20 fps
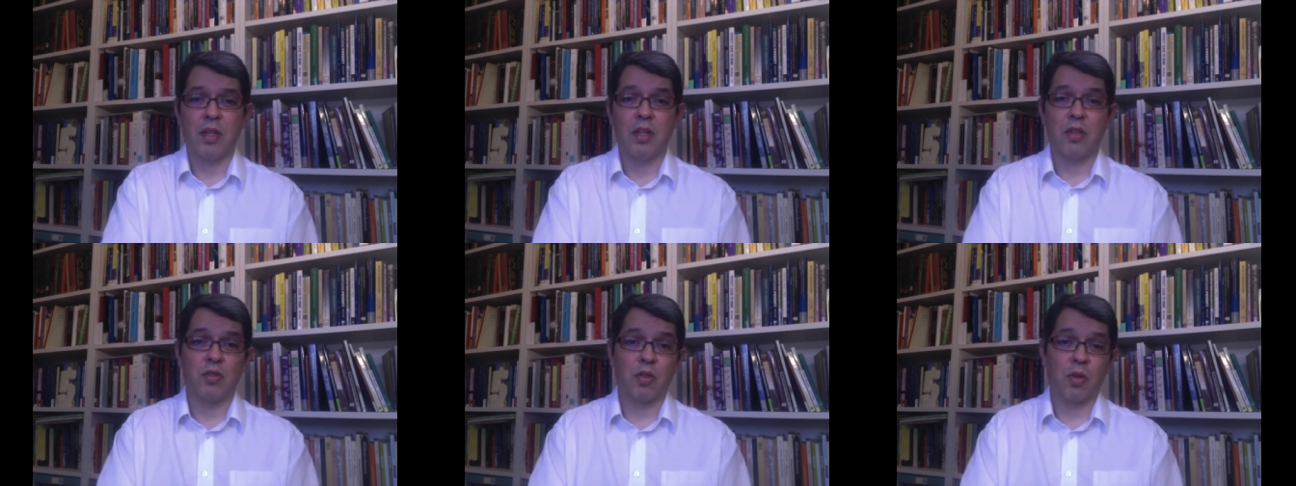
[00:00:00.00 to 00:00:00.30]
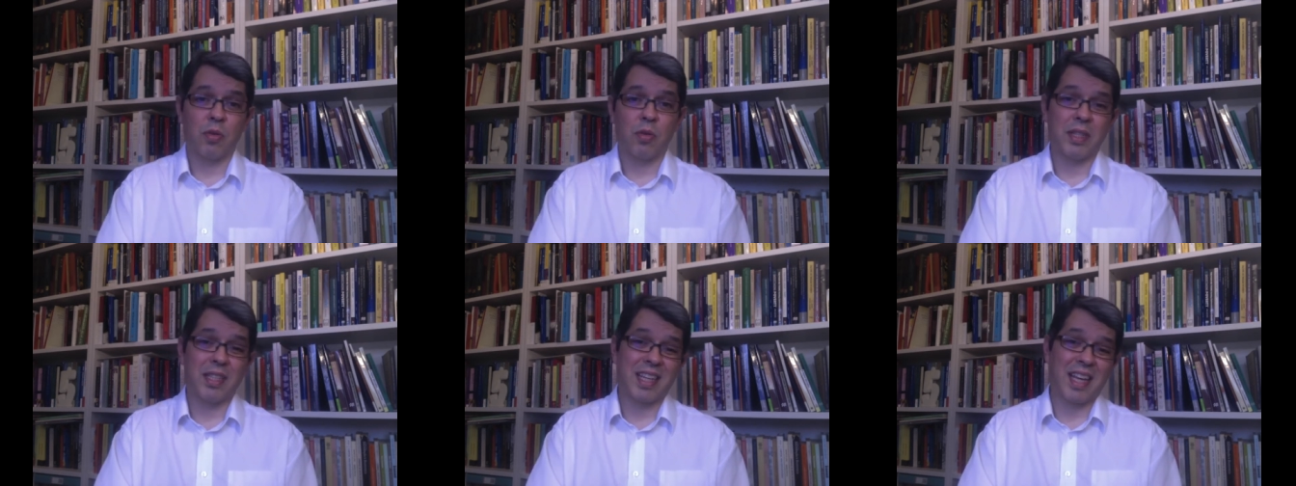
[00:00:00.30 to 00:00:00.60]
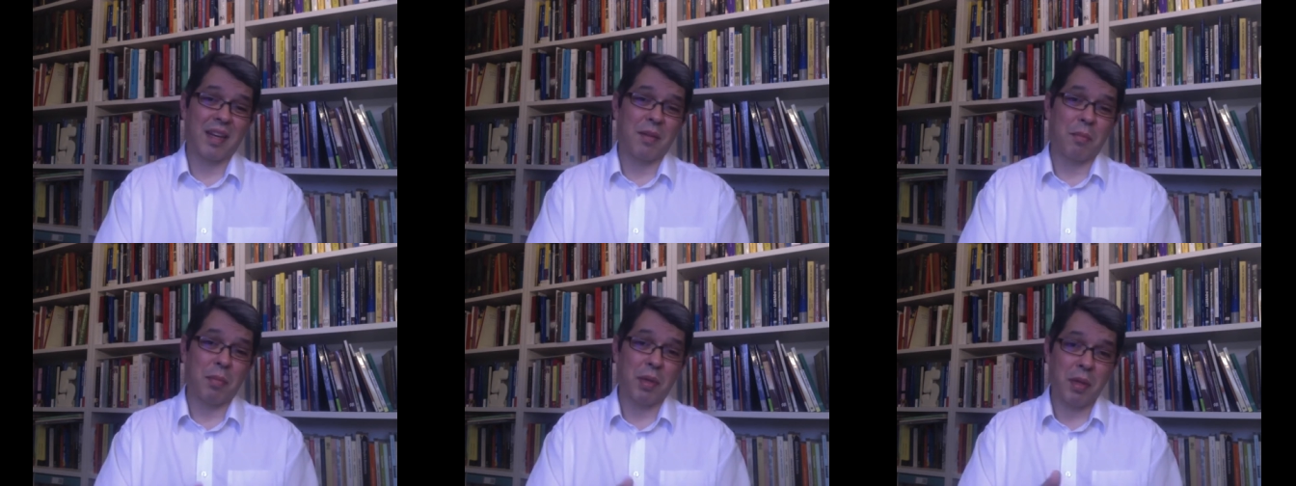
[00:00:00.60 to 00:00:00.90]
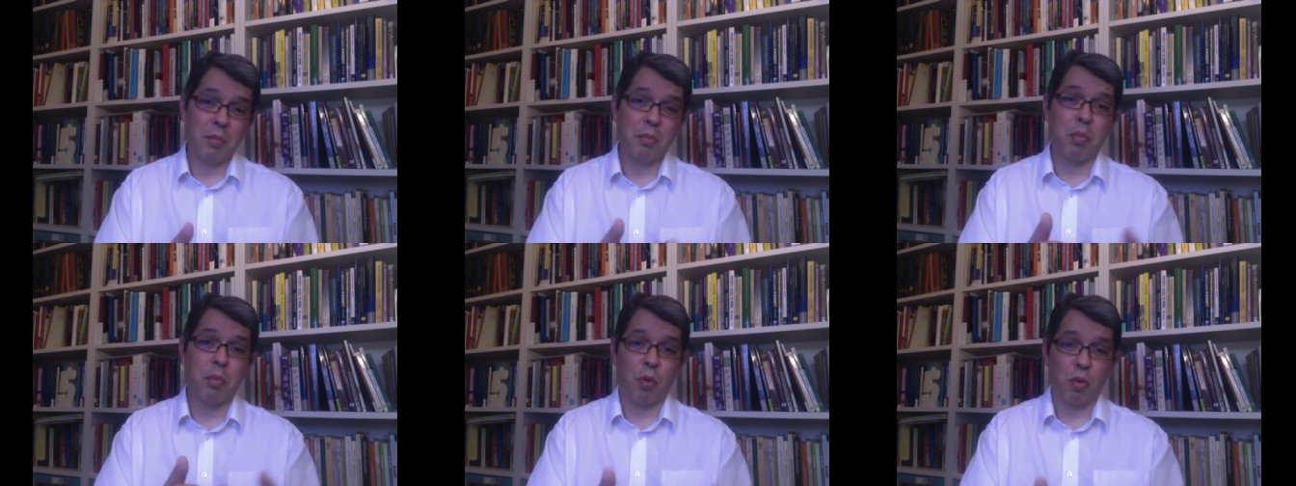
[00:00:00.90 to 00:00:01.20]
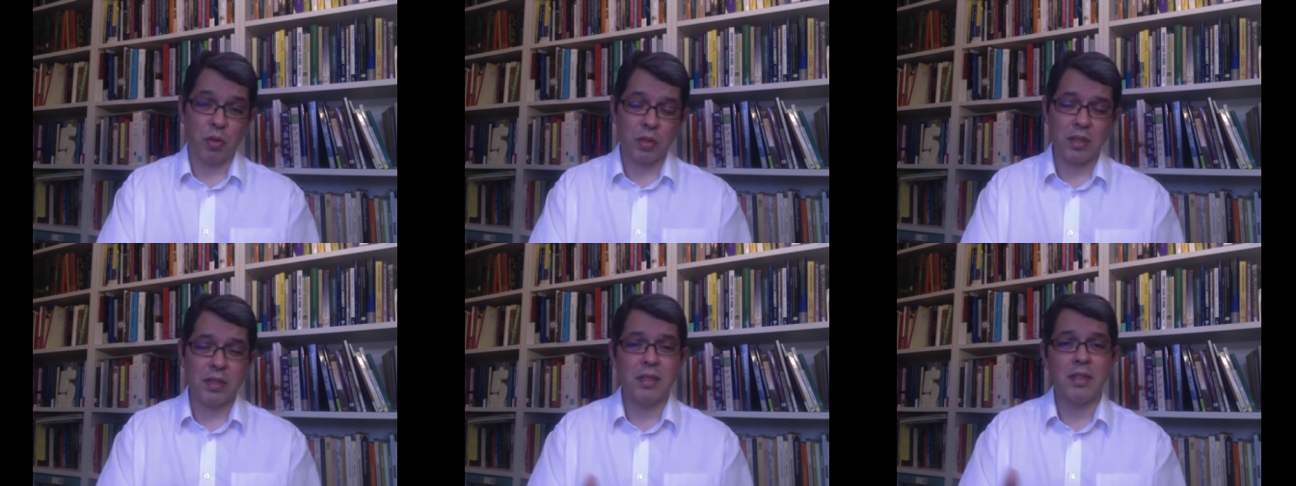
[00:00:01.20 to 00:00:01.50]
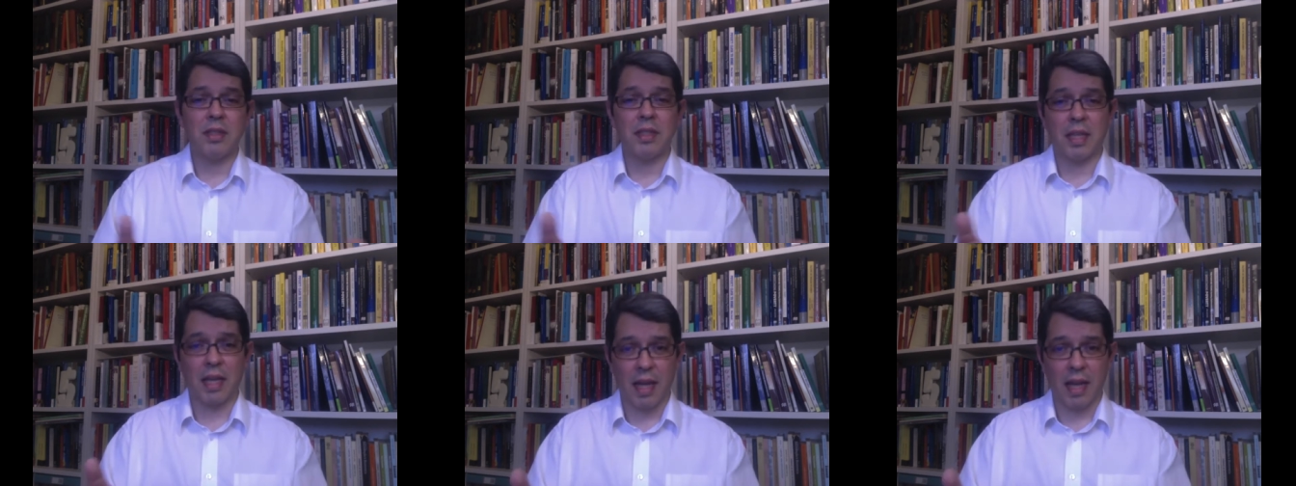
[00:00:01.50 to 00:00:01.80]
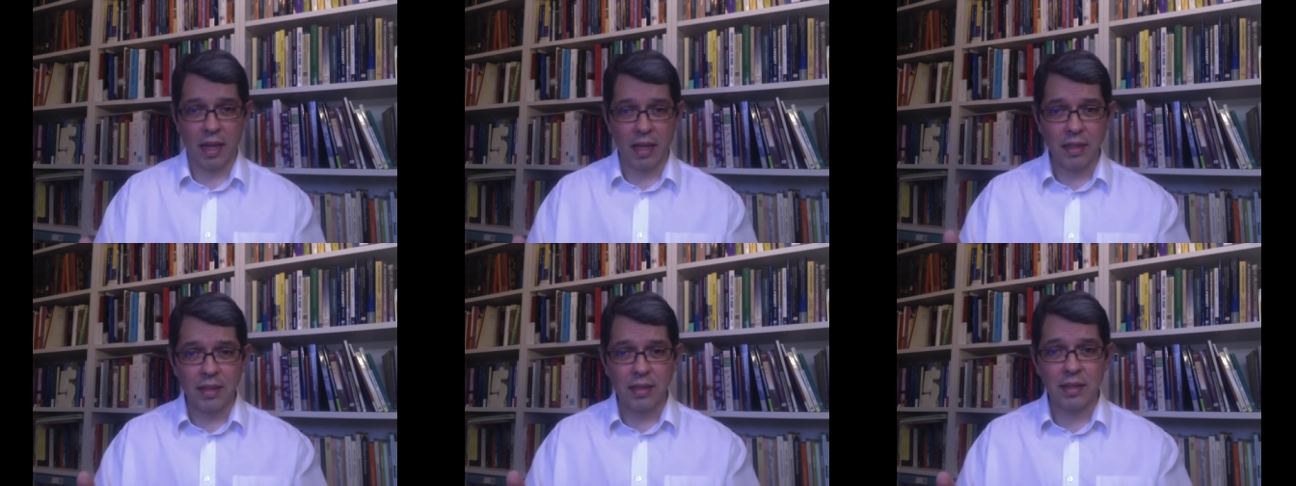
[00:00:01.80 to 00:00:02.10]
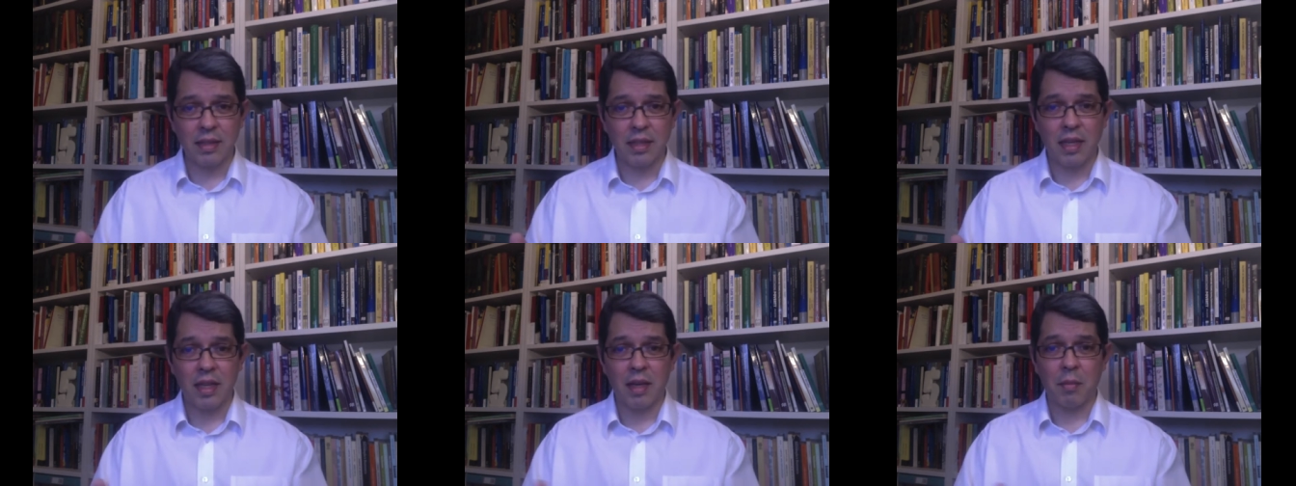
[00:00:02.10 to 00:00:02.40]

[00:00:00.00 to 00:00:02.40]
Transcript: So it can be important, yes,